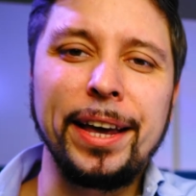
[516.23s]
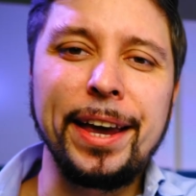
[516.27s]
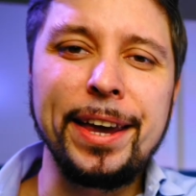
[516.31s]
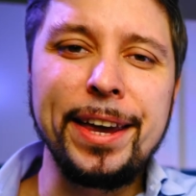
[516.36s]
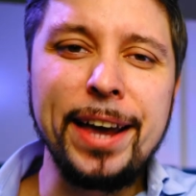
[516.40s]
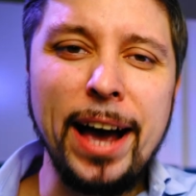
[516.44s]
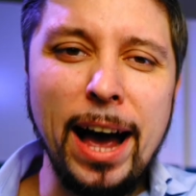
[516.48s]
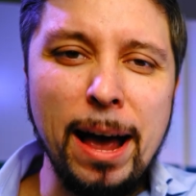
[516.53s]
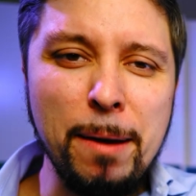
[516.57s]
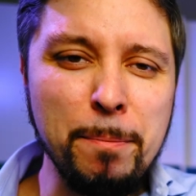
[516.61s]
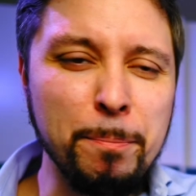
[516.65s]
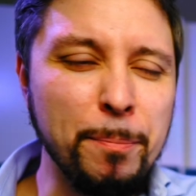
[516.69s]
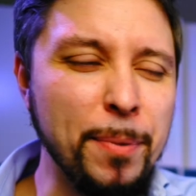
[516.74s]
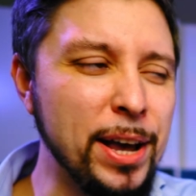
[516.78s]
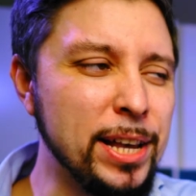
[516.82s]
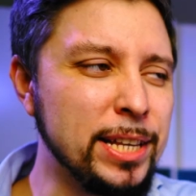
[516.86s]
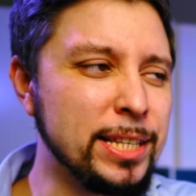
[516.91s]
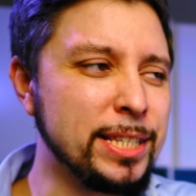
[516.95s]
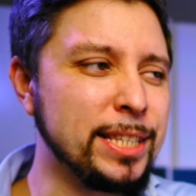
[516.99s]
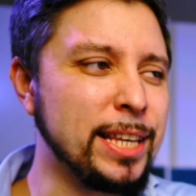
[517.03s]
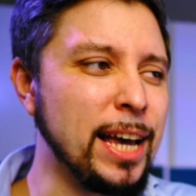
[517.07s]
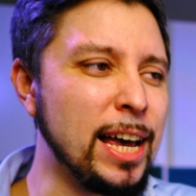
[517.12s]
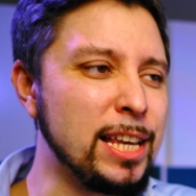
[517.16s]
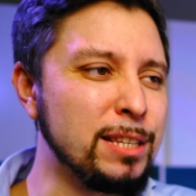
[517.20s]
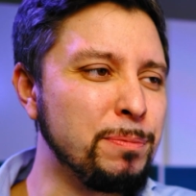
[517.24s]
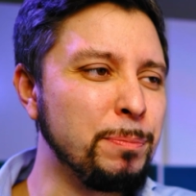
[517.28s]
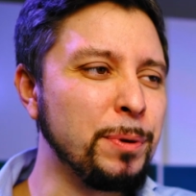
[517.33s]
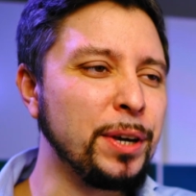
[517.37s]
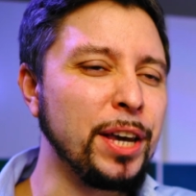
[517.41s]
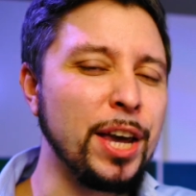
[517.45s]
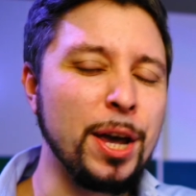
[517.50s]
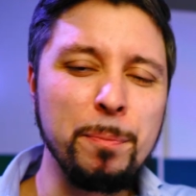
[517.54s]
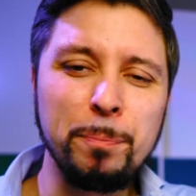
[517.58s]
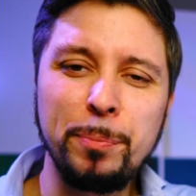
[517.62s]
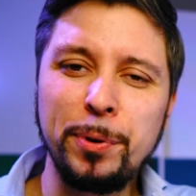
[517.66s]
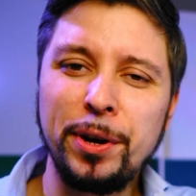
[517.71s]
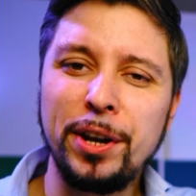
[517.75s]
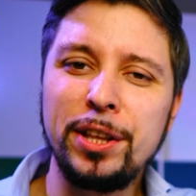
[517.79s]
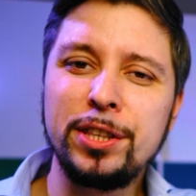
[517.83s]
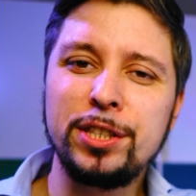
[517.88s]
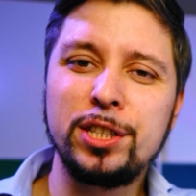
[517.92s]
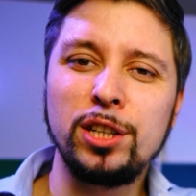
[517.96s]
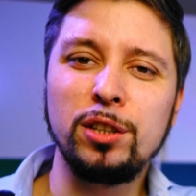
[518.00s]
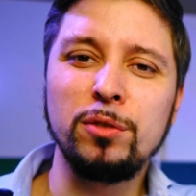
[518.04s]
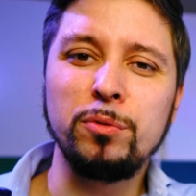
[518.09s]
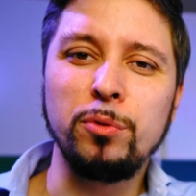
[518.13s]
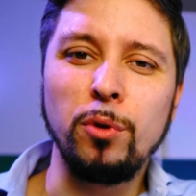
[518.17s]
AI-based seismic
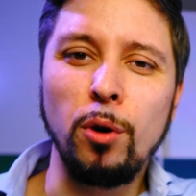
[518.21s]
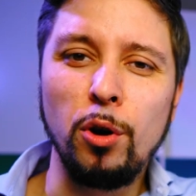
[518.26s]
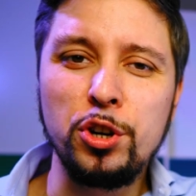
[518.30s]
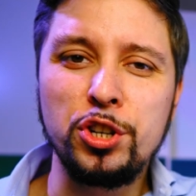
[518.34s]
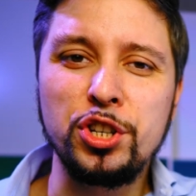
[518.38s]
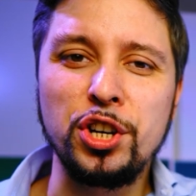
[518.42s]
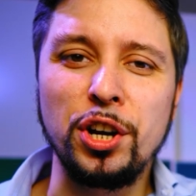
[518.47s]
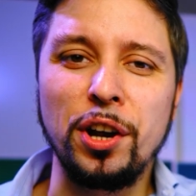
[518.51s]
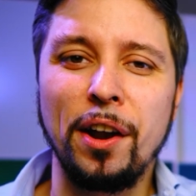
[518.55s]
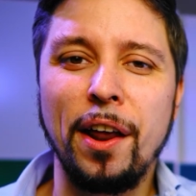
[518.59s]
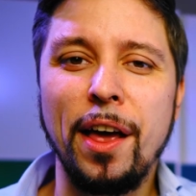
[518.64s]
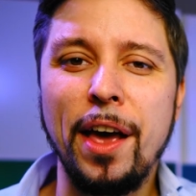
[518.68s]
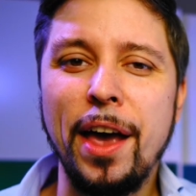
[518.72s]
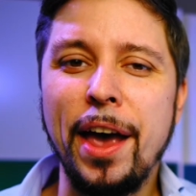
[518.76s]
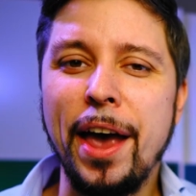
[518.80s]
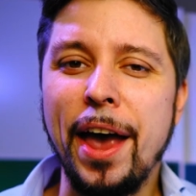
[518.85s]
impedance inversion